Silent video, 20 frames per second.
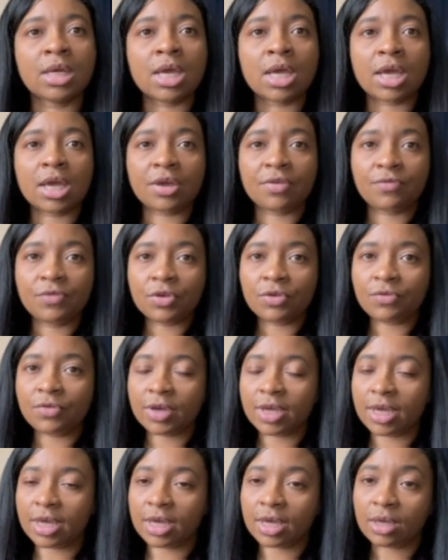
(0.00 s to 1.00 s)
If you
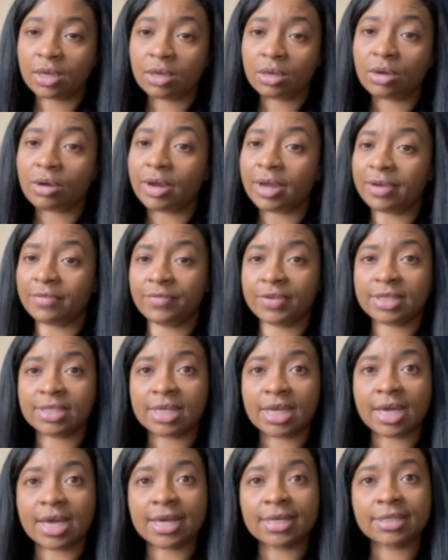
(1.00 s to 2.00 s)
forget your
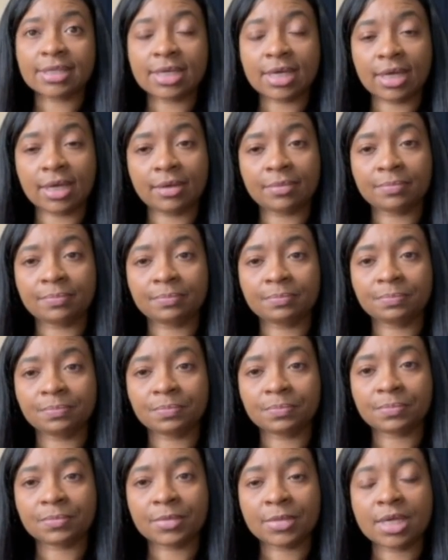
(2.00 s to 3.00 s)
FSA ID,
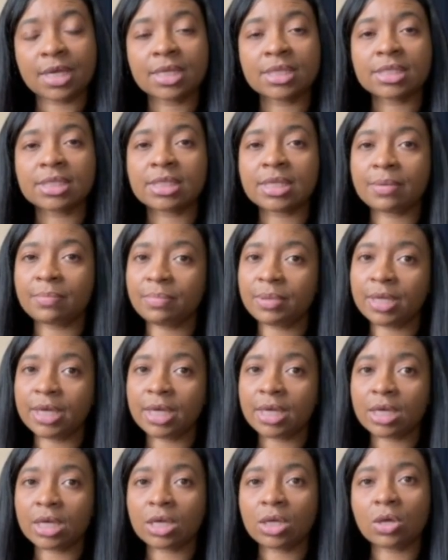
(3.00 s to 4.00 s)

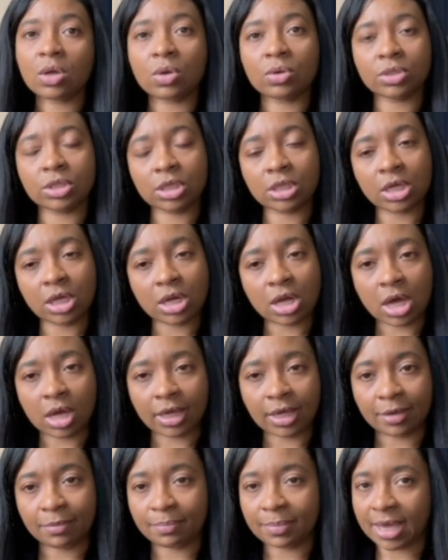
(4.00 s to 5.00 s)
simply go to the
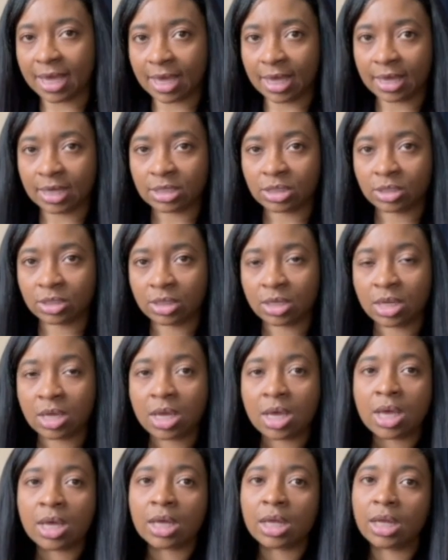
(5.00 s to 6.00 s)
login page,
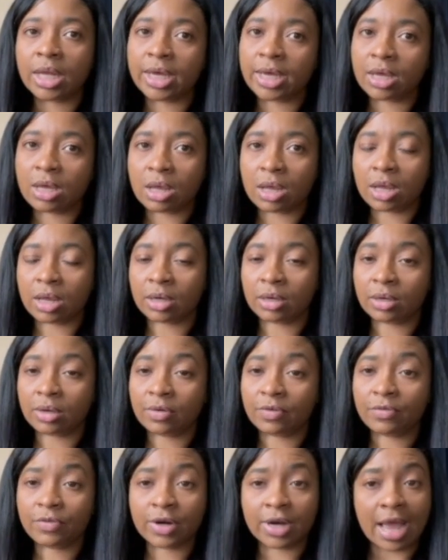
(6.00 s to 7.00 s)
click on
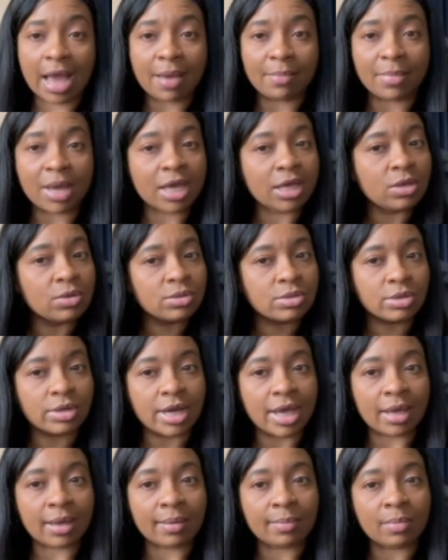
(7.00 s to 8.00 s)
Forgot My
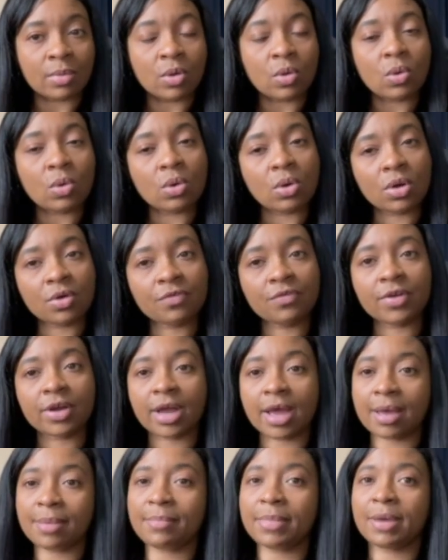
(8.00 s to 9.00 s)
Username or
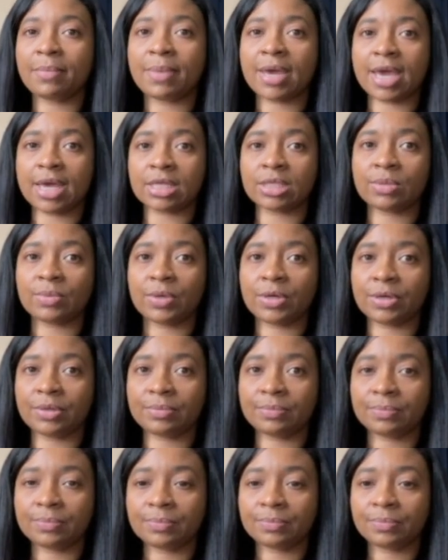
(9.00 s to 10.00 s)
Forgot My Password.
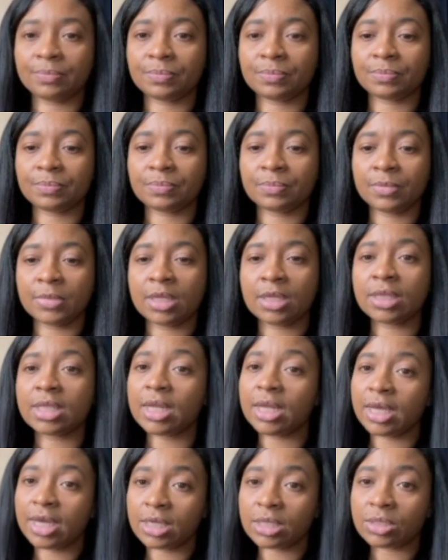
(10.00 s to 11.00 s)
The
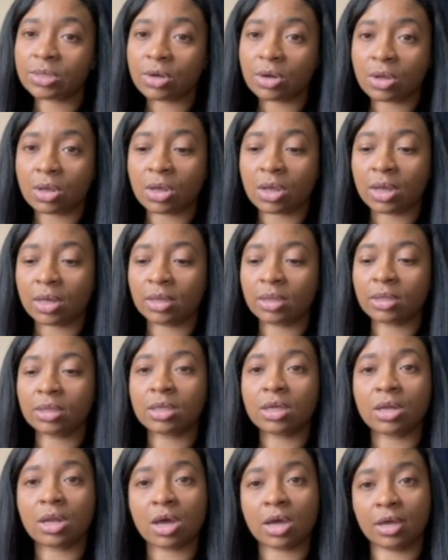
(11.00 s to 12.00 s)
links are on the
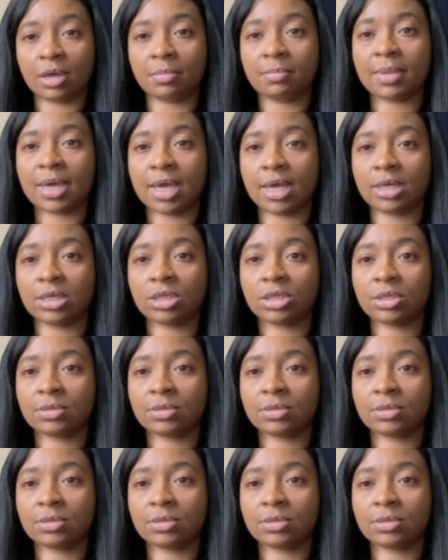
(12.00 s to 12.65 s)
login page.